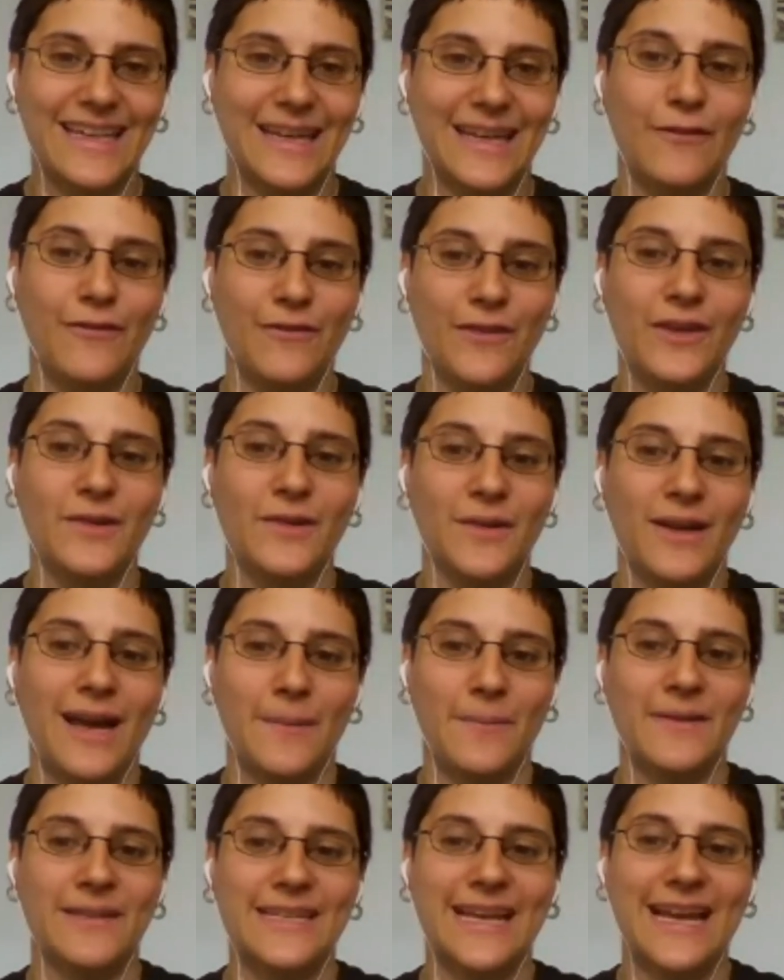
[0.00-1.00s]
if you
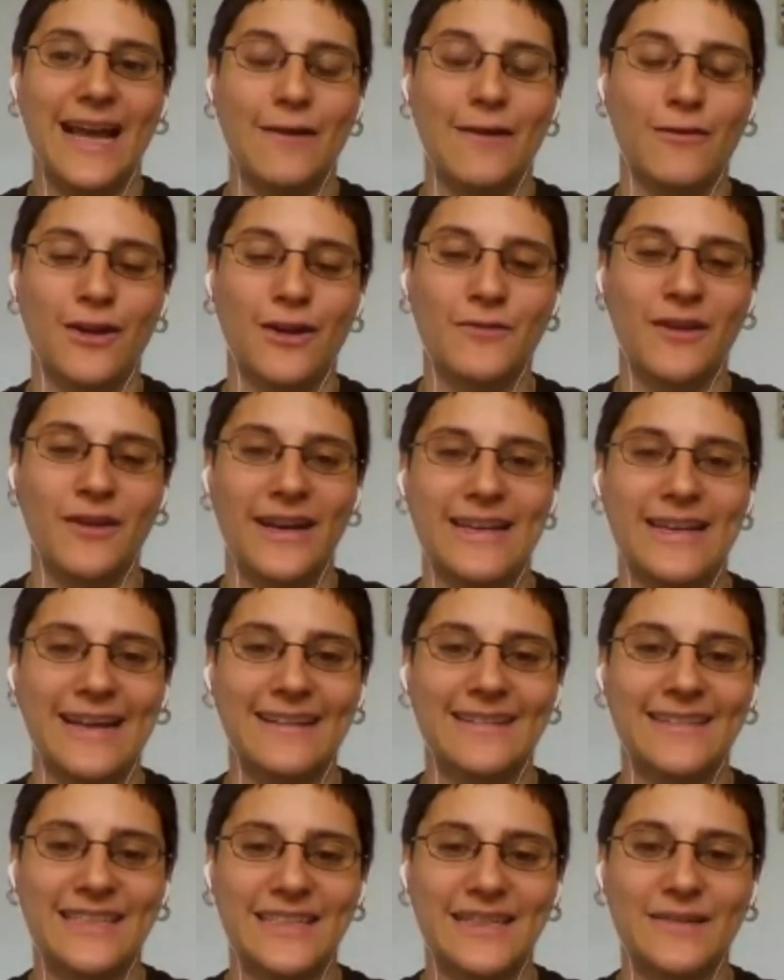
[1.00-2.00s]
happen to have one right
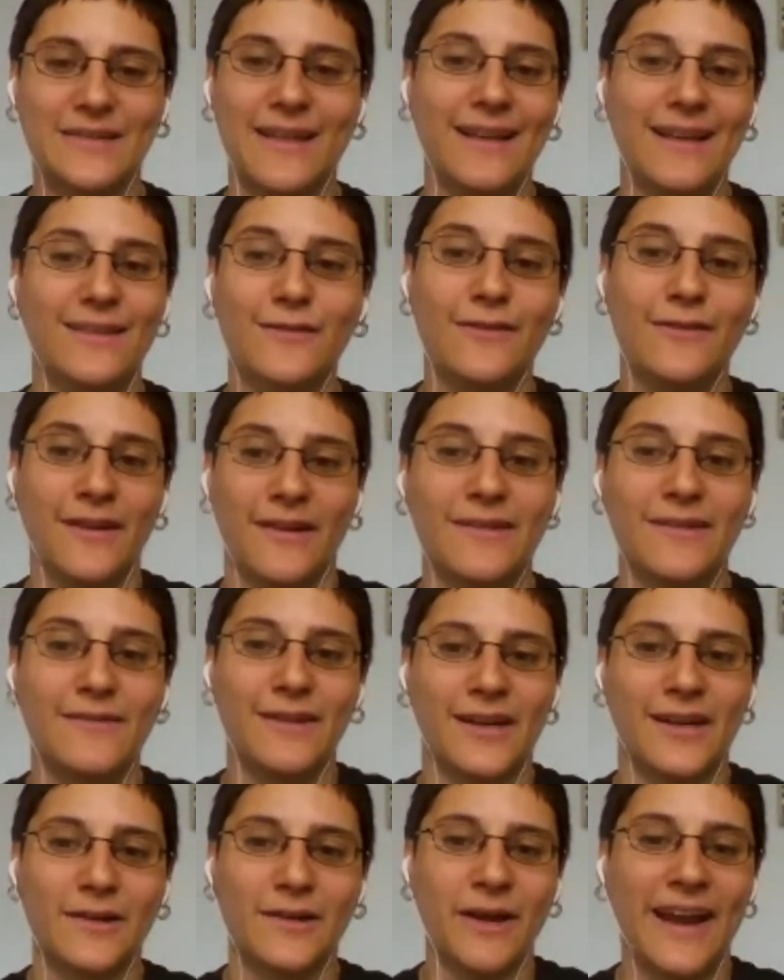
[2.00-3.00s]
next to you, that's very,
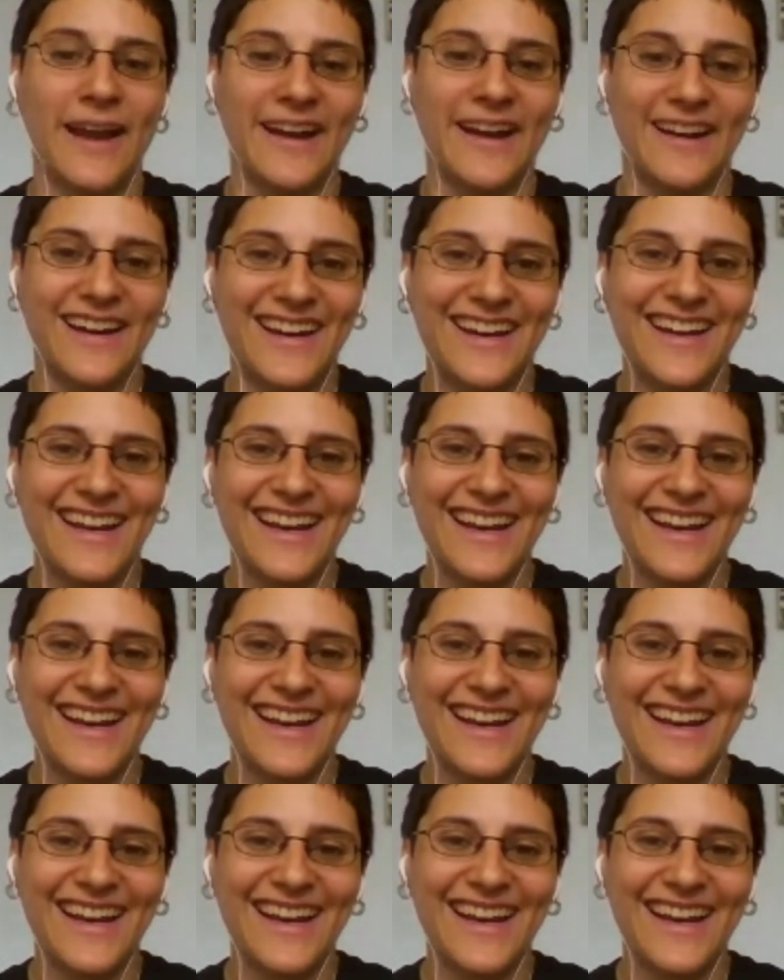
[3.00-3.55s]
very rare.